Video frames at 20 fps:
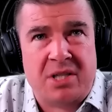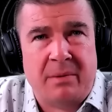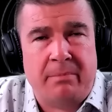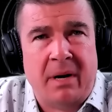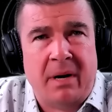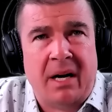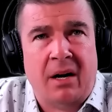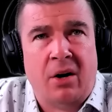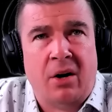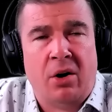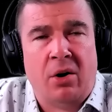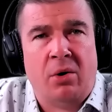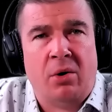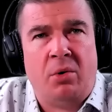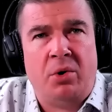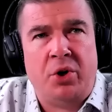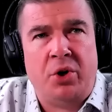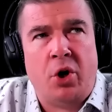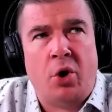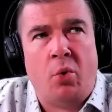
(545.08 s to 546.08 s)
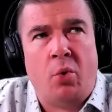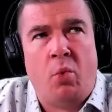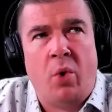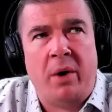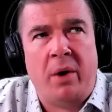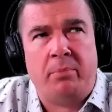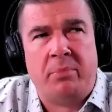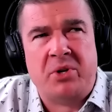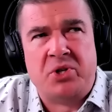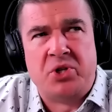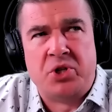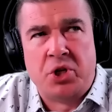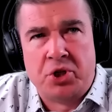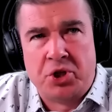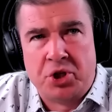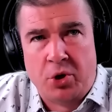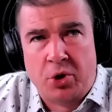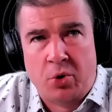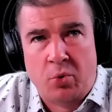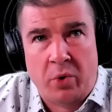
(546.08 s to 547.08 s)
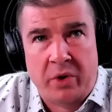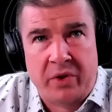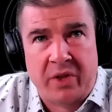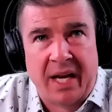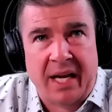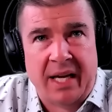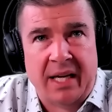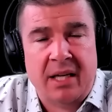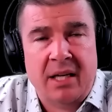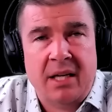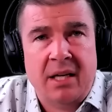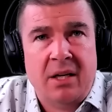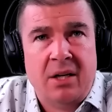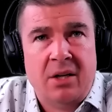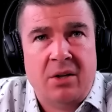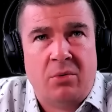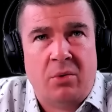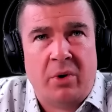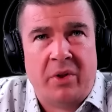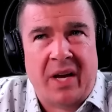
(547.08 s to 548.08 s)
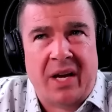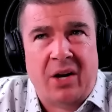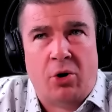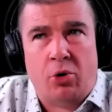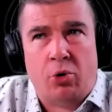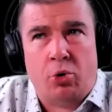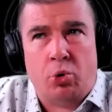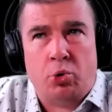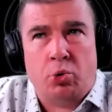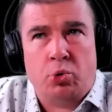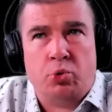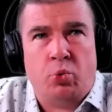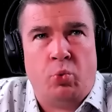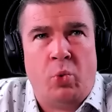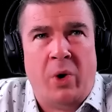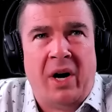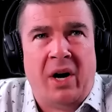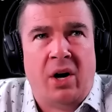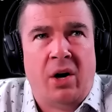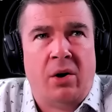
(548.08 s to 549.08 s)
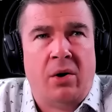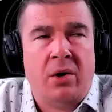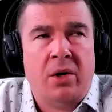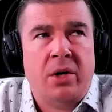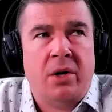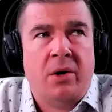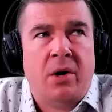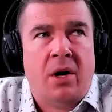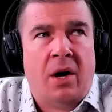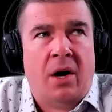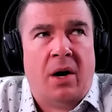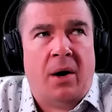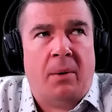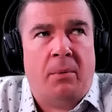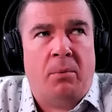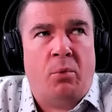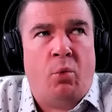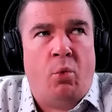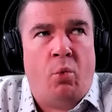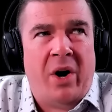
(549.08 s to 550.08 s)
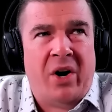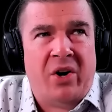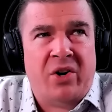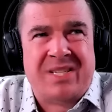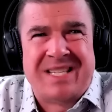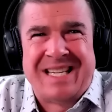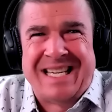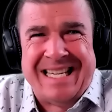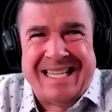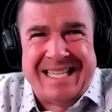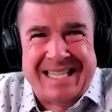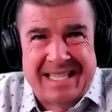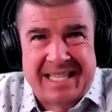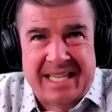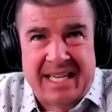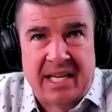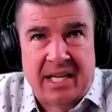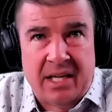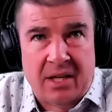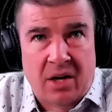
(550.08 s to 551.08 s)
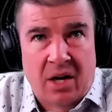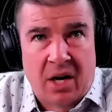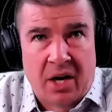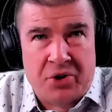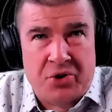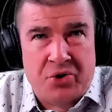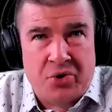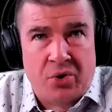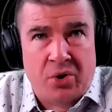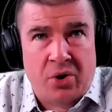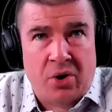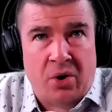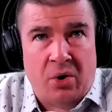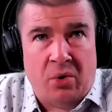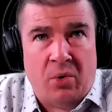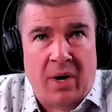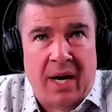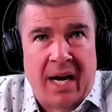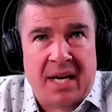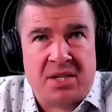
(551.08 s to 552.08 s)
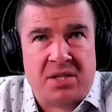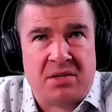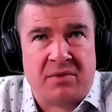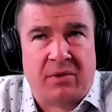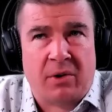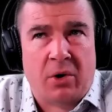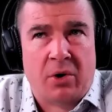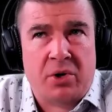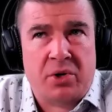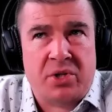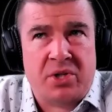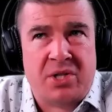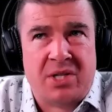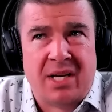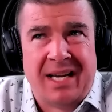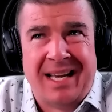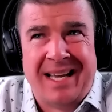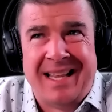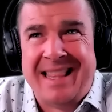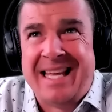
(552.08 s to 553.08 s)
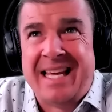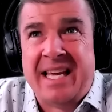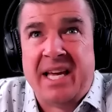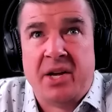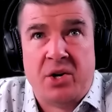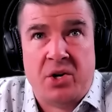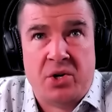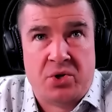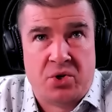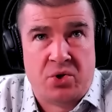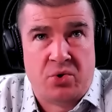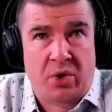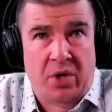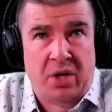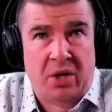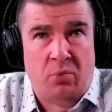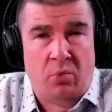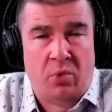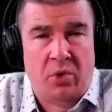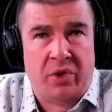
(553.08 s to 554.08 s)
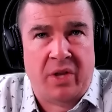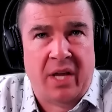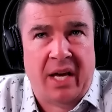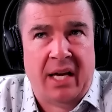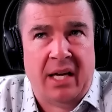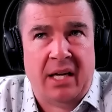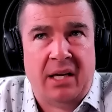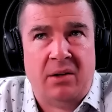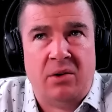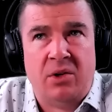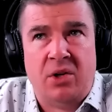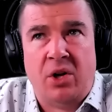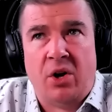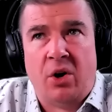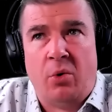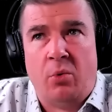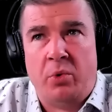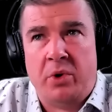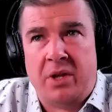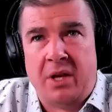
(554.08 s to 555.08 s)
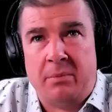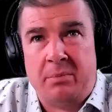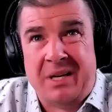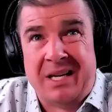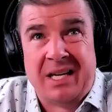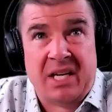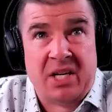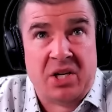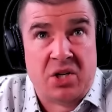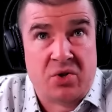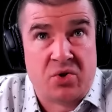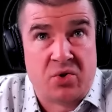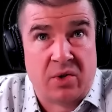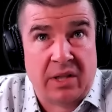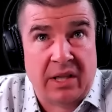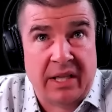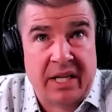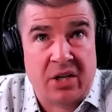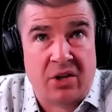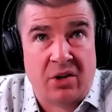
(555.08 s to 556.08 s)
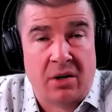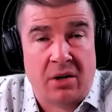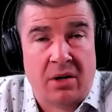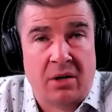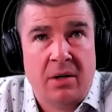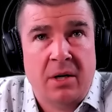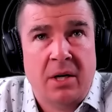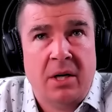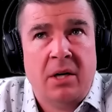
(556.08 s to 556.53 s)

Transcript: to bear, you know, what position would they, would they hold, where Um, where does he see Aduro as far as in the industry? Would they, you know, would they be an industry leader?